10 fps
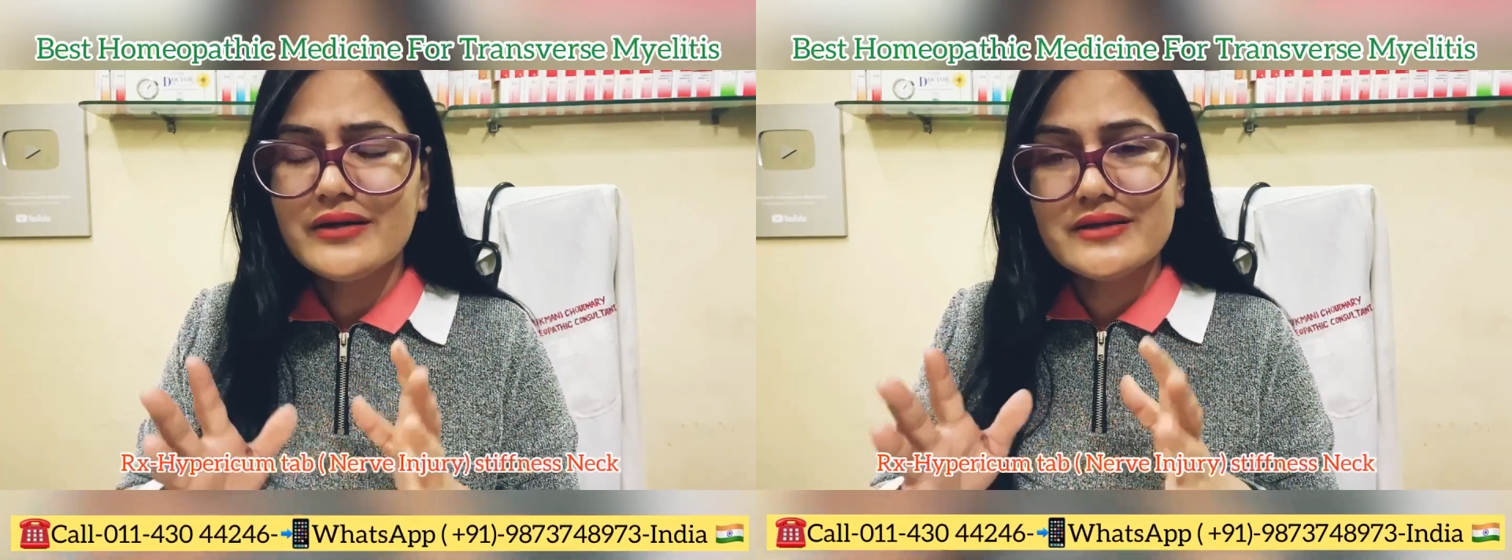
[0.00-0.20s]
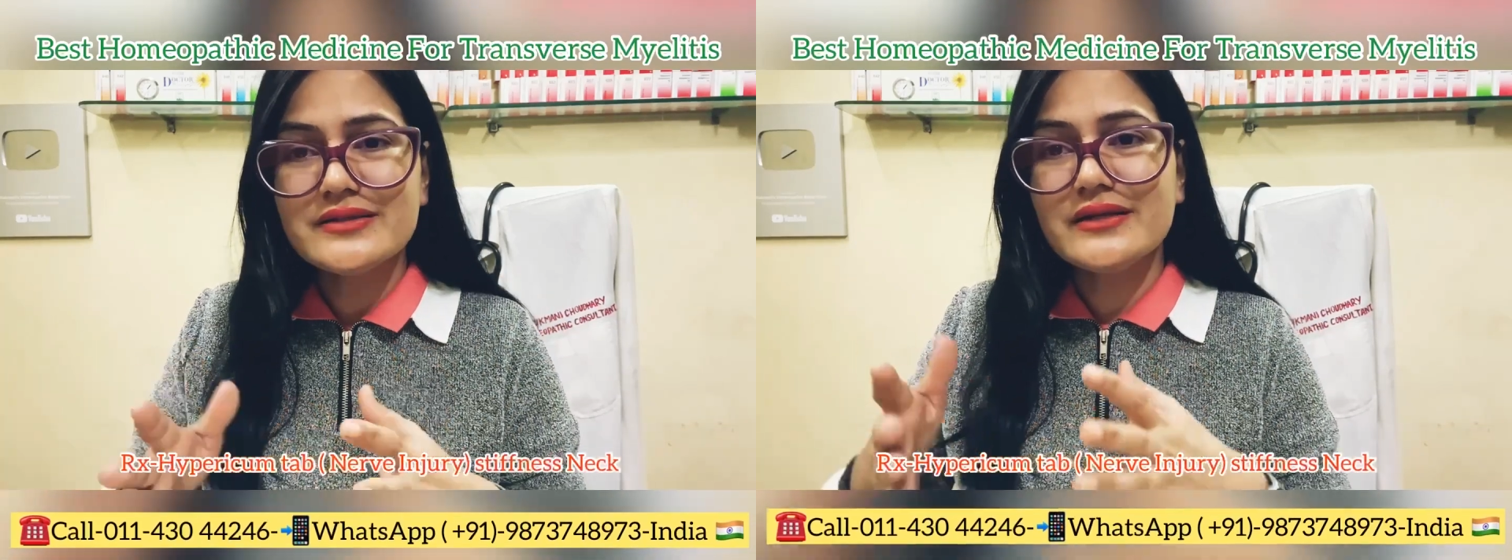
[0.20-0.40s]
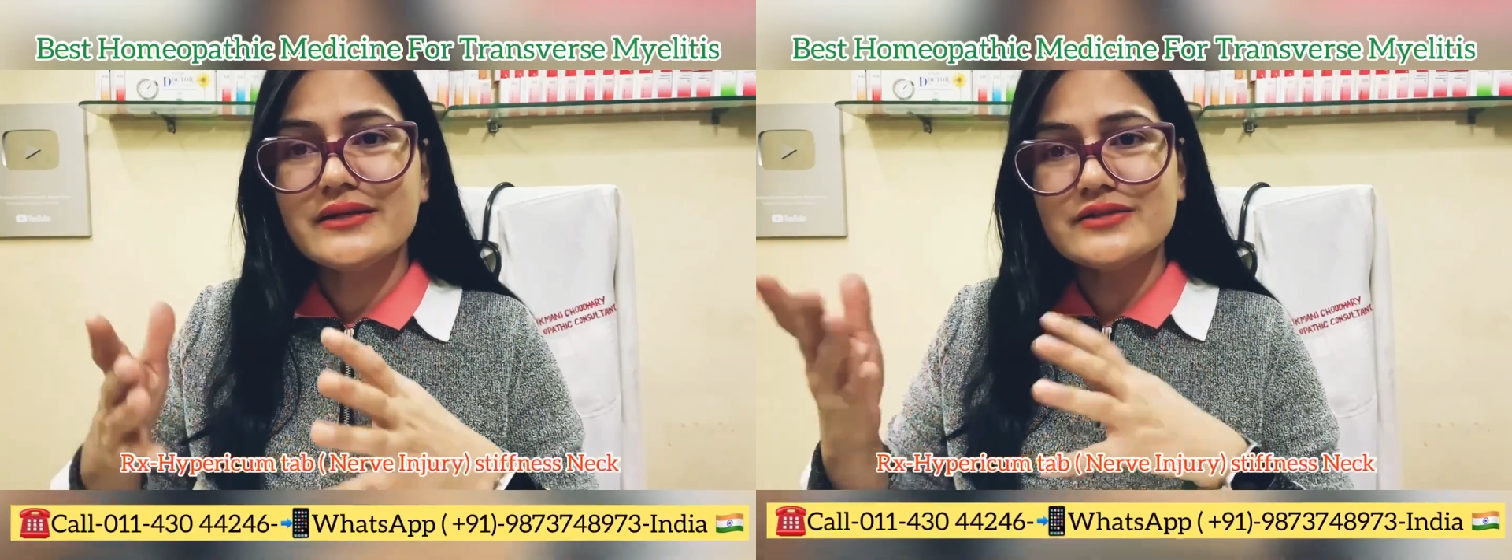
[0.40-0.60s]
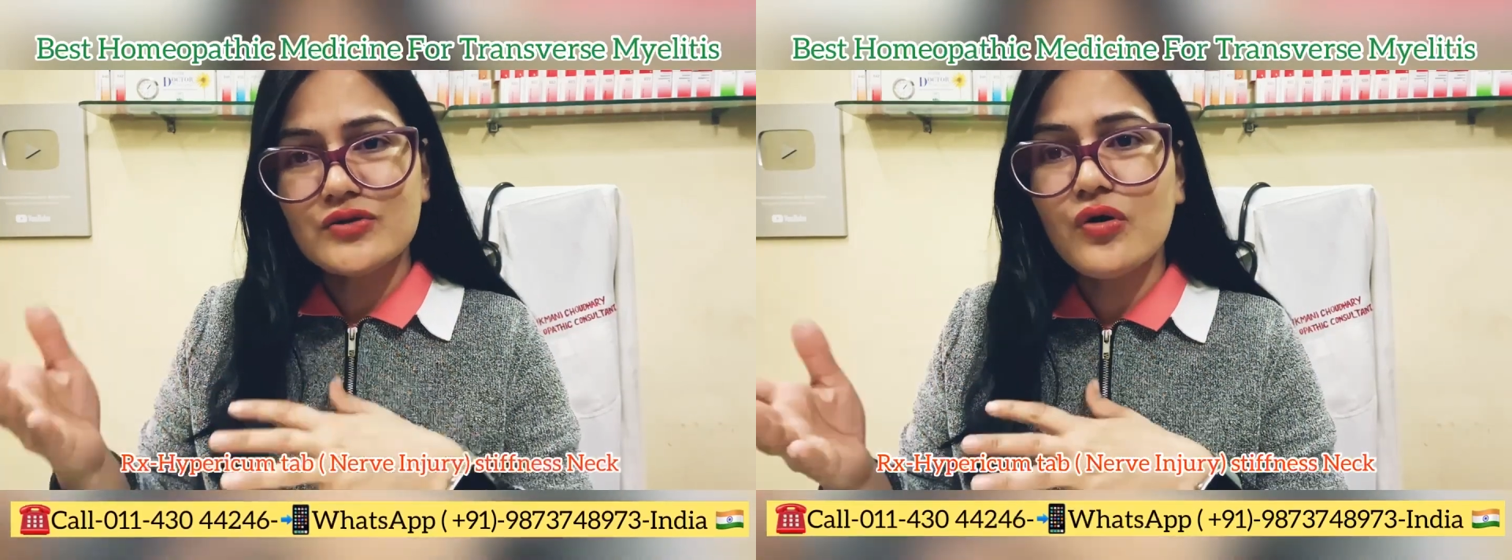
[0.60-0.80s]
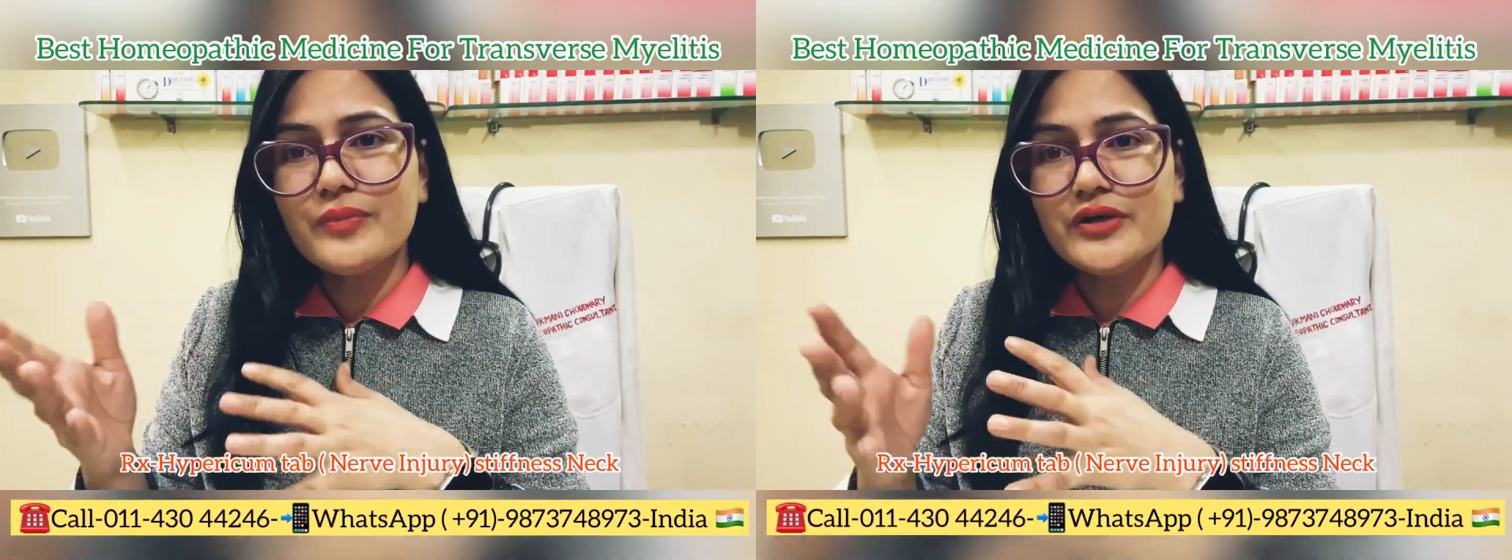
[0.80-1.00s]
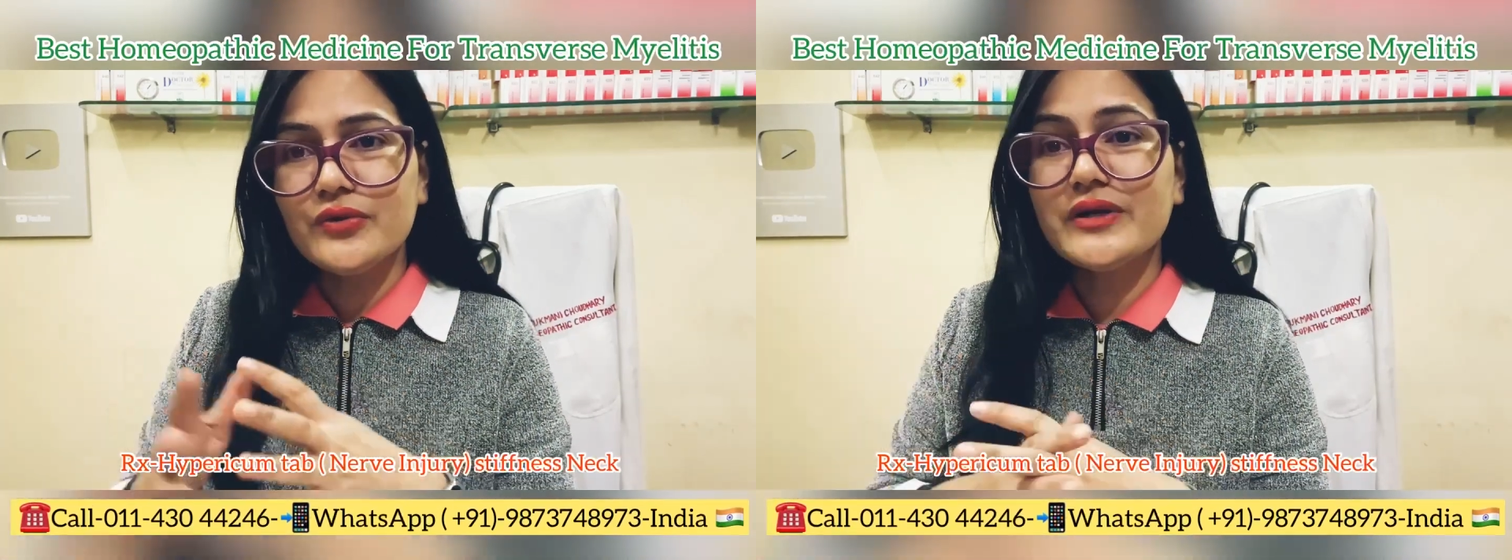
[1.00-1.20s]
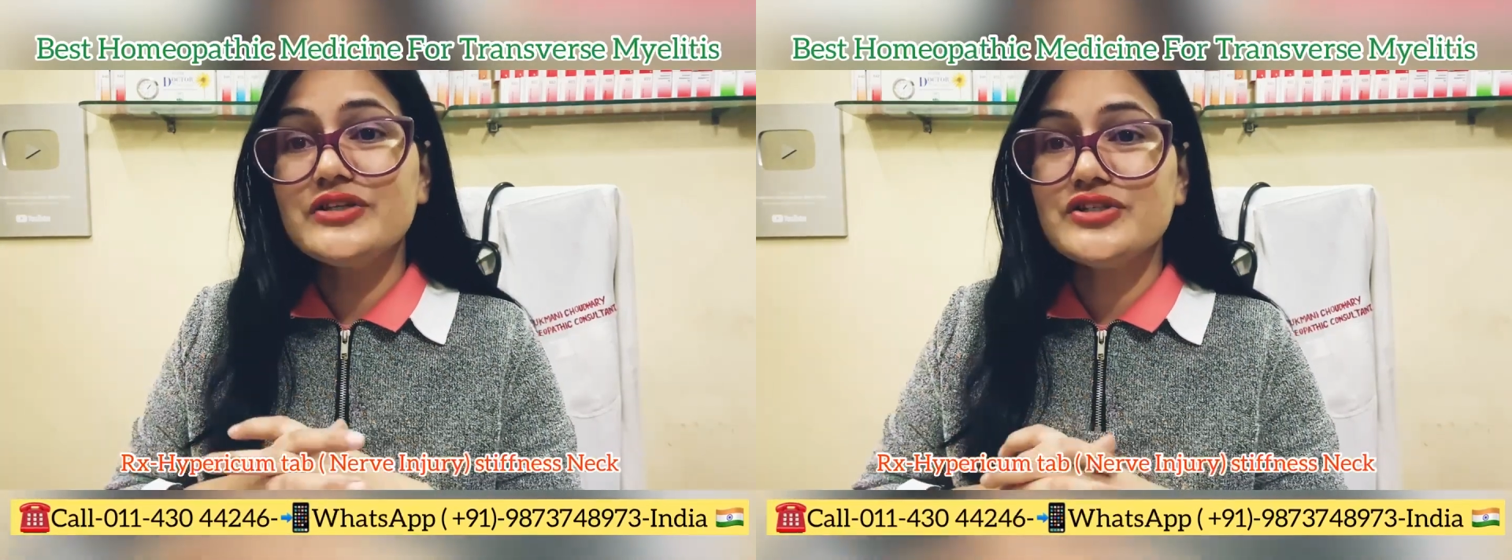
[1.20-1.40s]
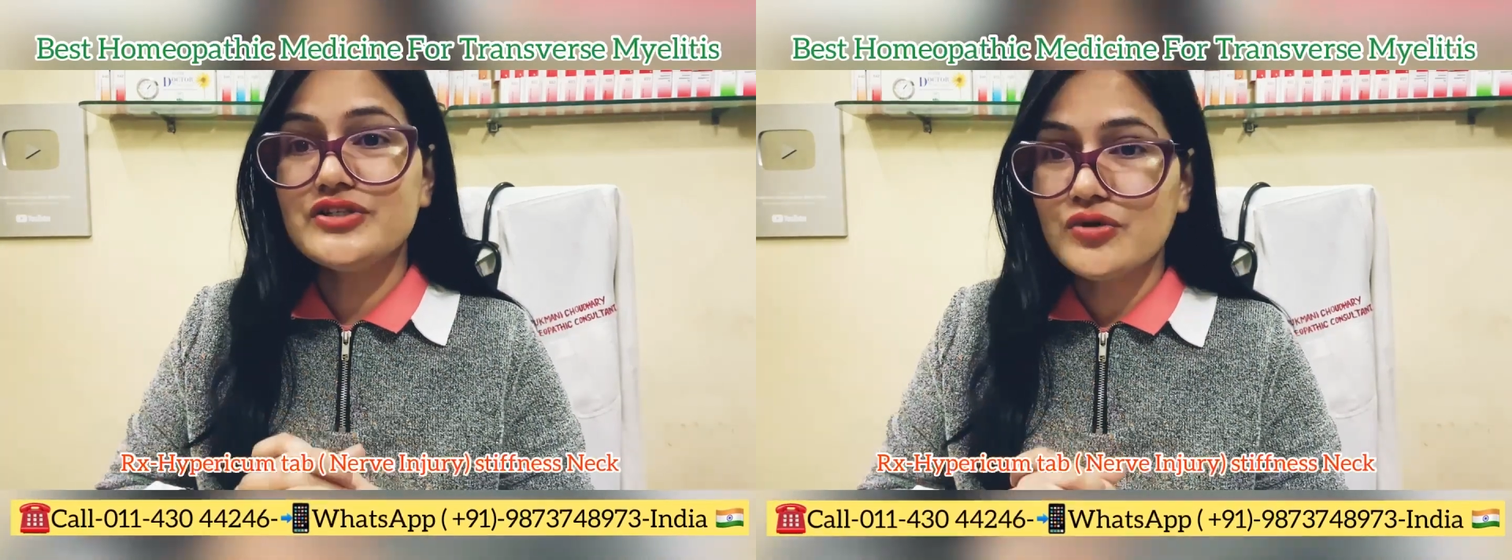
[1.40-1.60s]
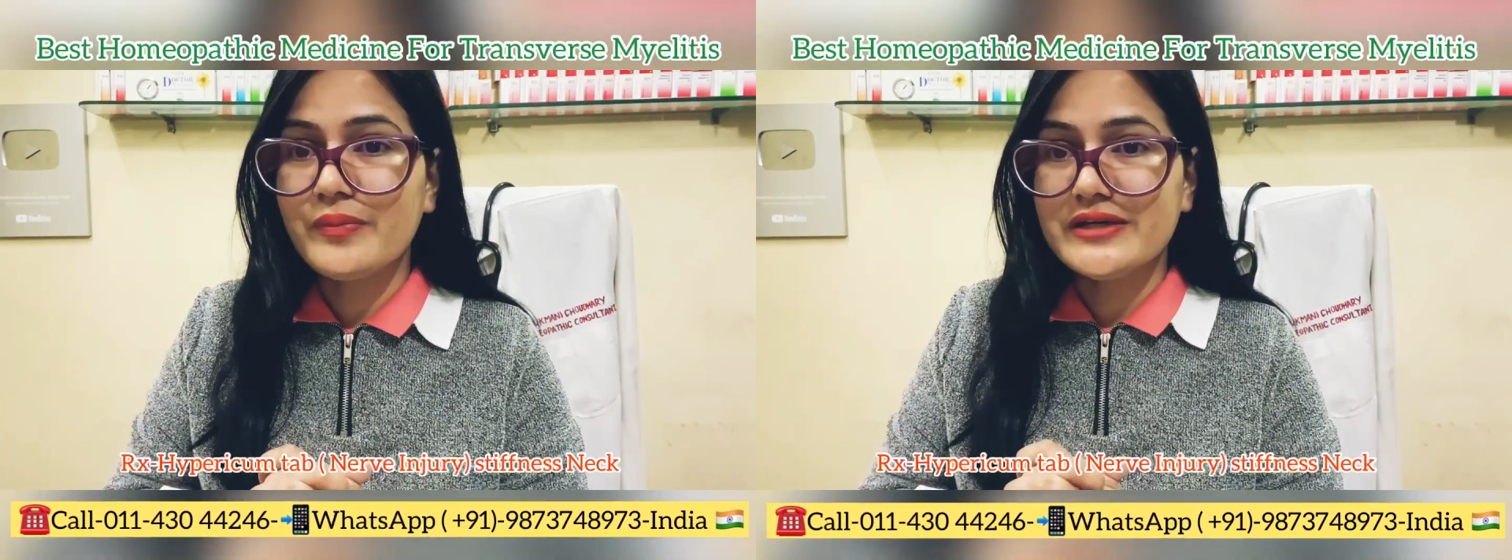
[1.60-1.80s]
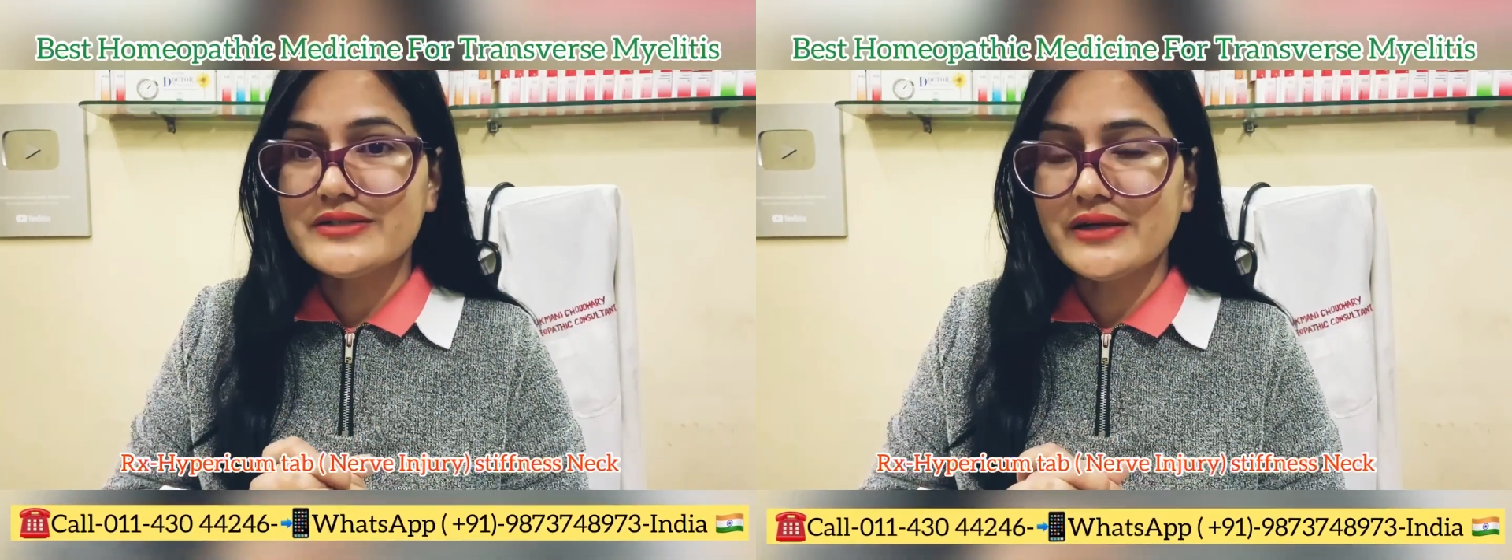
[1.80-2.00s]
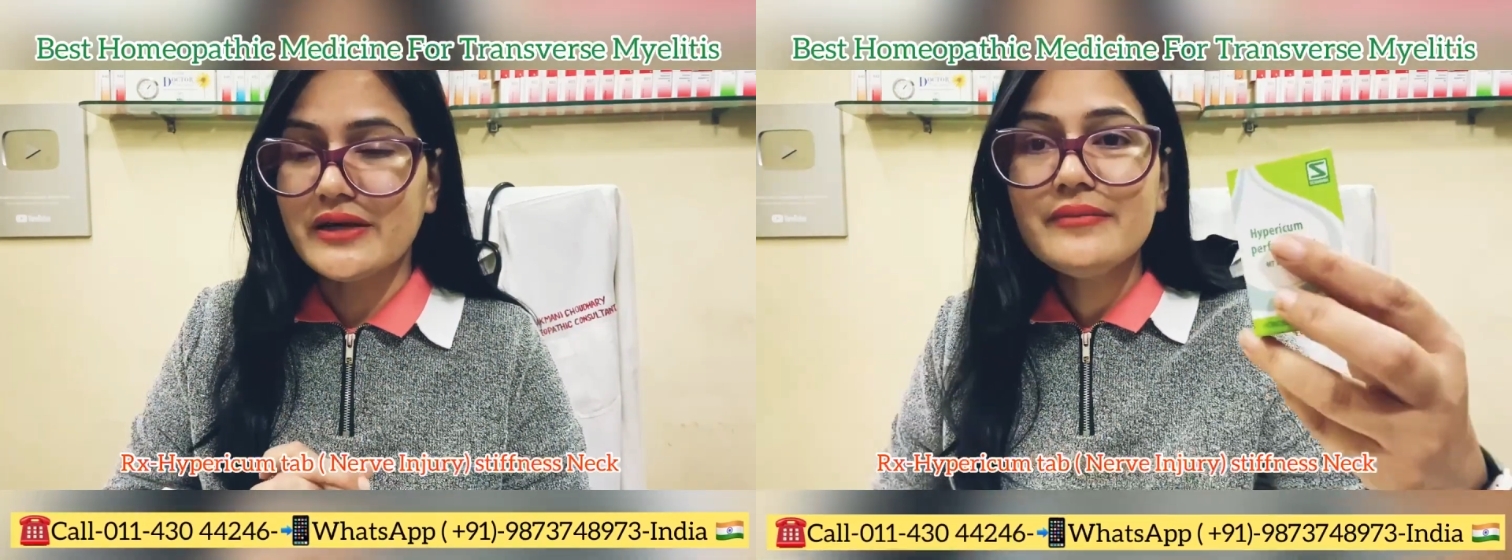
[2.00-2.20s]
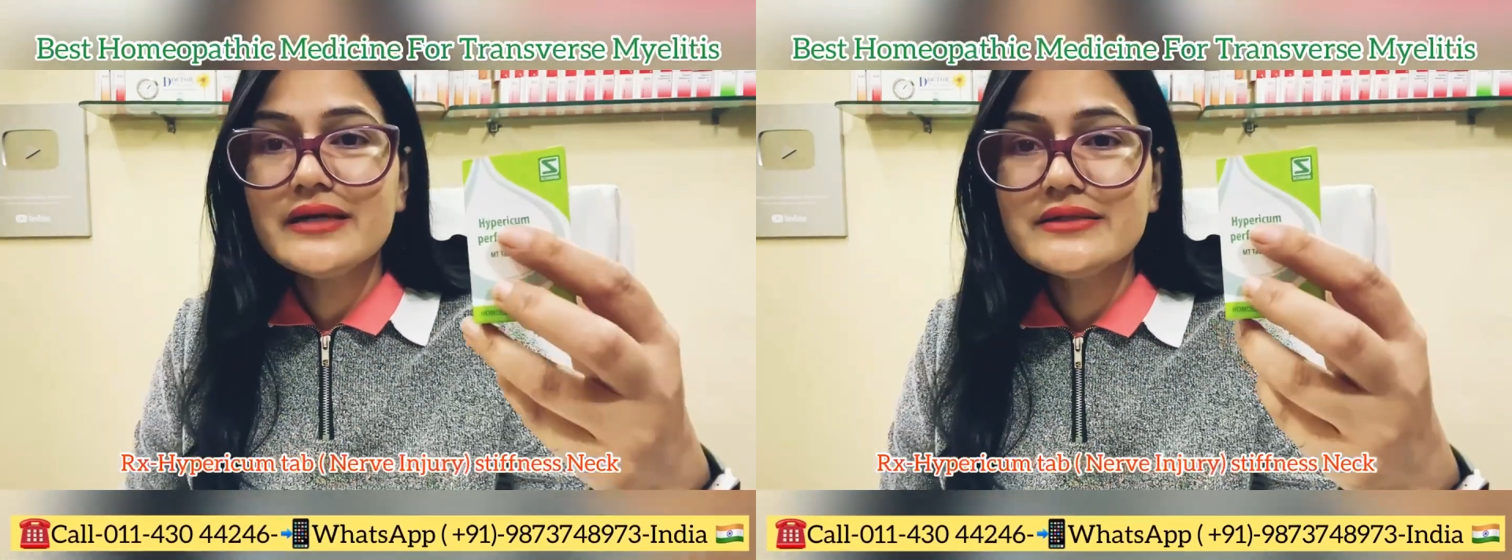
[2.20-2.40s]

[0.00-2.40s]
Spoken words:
there is a scope that you can change your medicine.